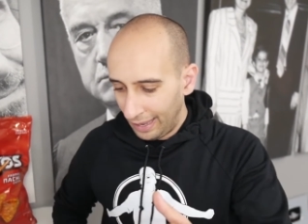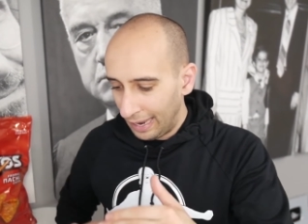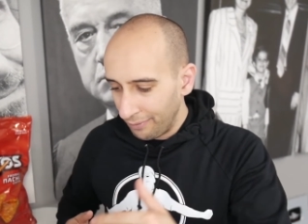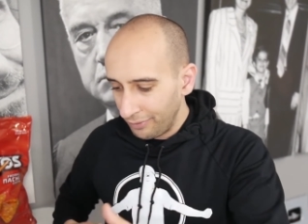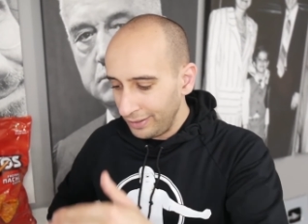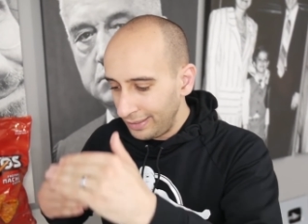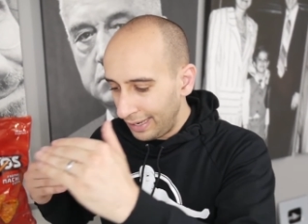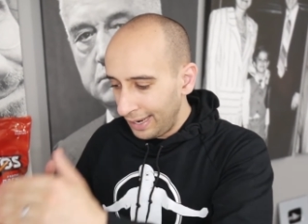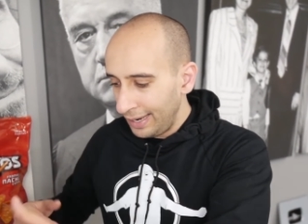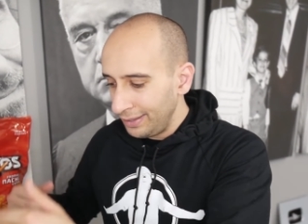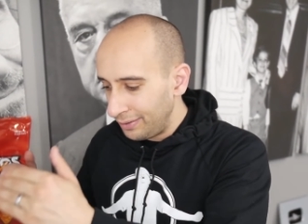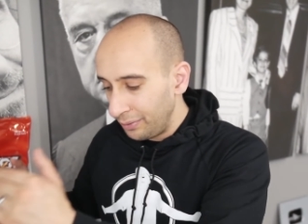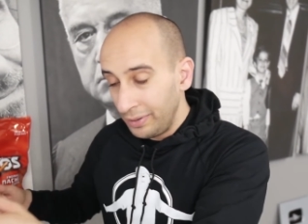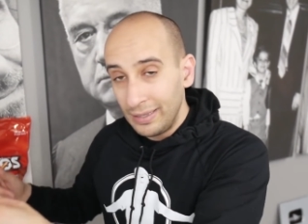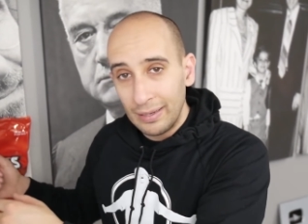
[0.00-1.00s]
every day
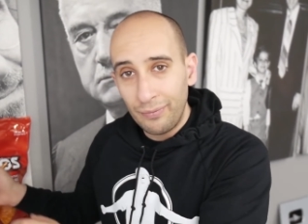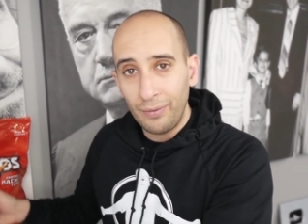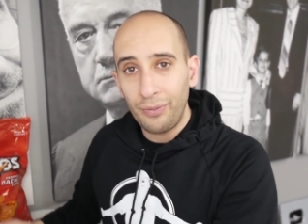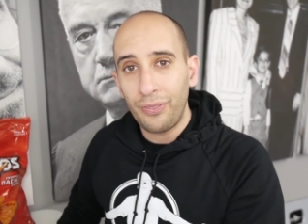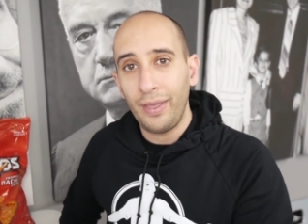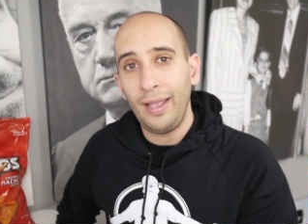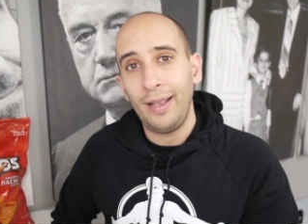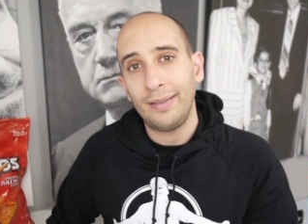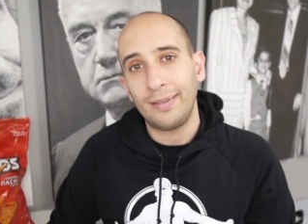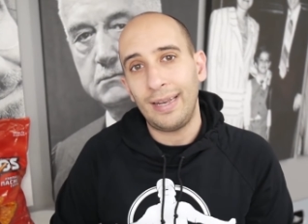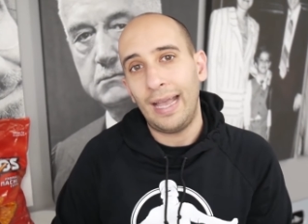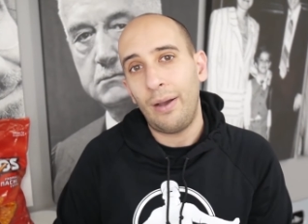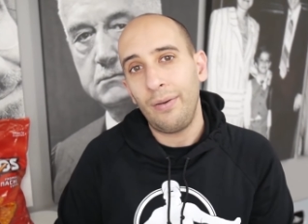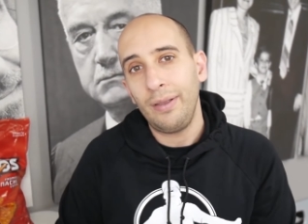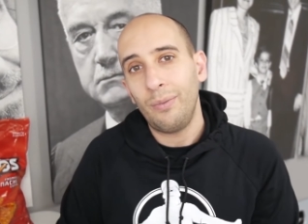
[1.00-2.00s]
doing different things and
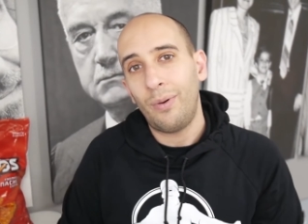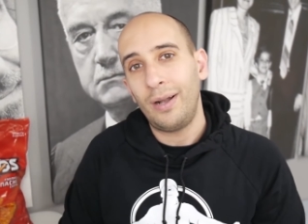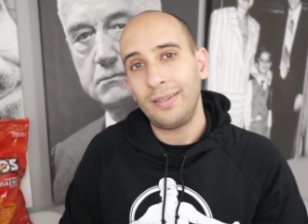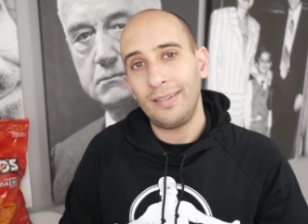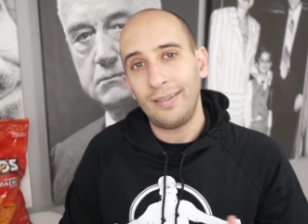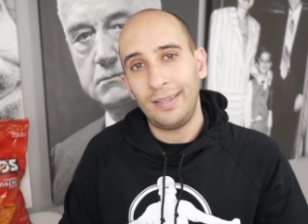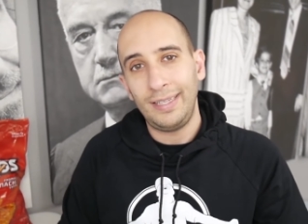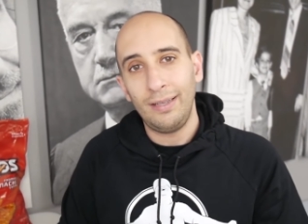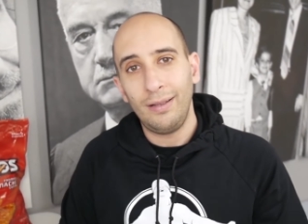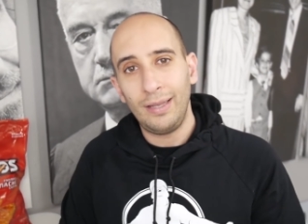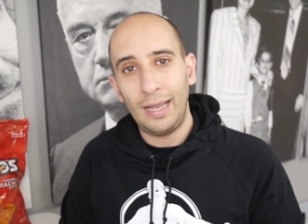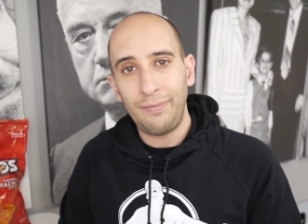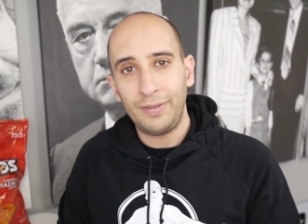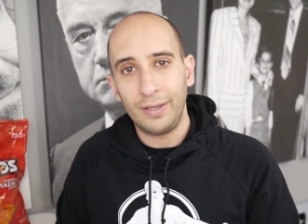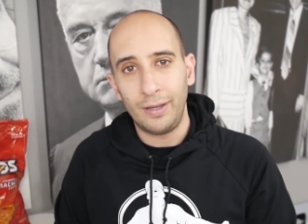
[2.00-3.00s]
how he wants his ideal
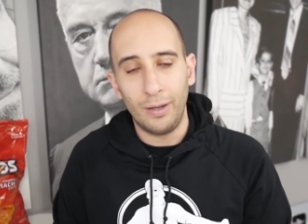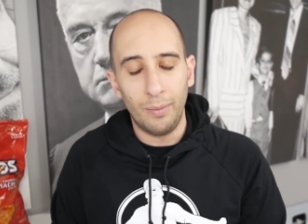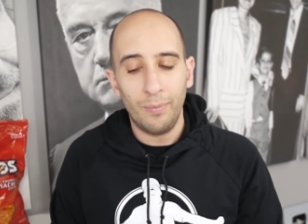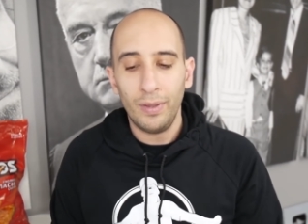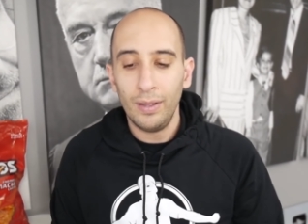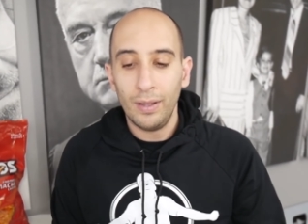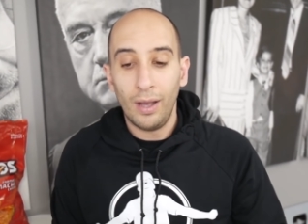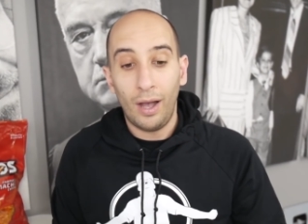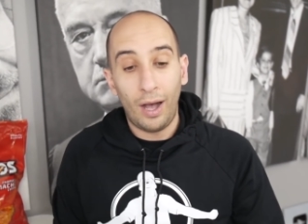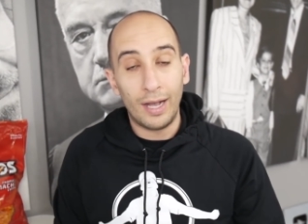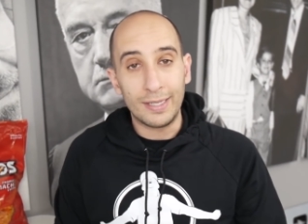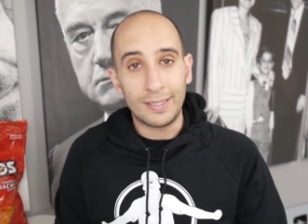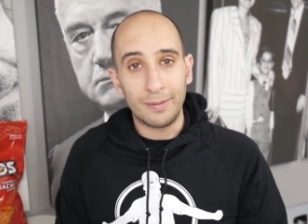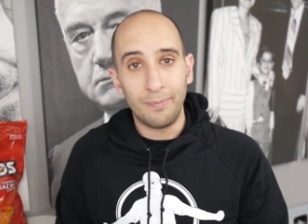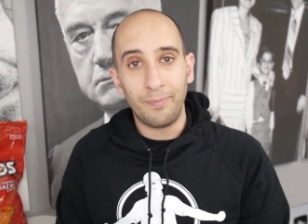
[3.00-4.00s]
life to go.
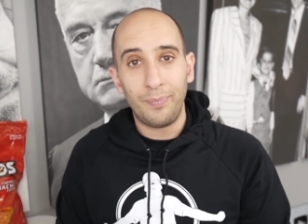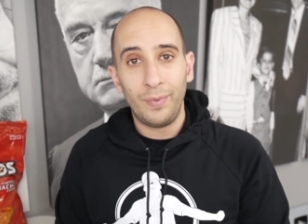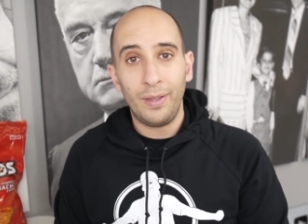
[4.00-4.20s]
Awesome.